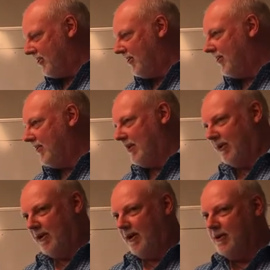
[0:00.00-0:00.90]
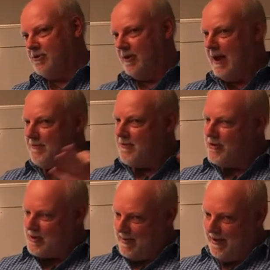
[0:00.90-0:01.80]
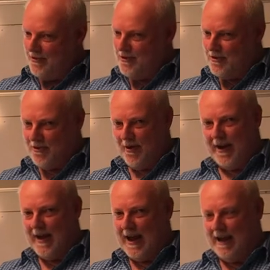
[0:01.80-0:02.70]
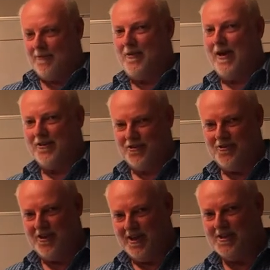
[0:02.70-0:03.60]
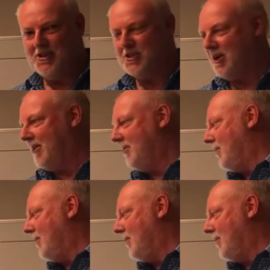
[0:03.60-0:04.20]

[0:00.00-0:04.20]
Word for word: ago, and it goes on average about three and a half thousand years. So,